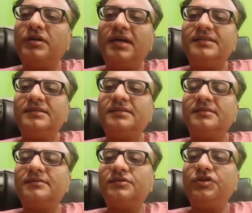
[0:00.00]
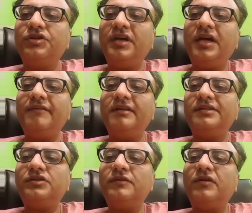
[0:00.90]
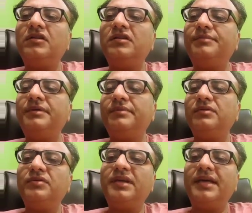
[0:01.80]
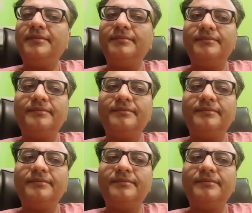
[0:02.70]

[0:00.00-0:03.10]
um, I so do you have a list of all the people who came?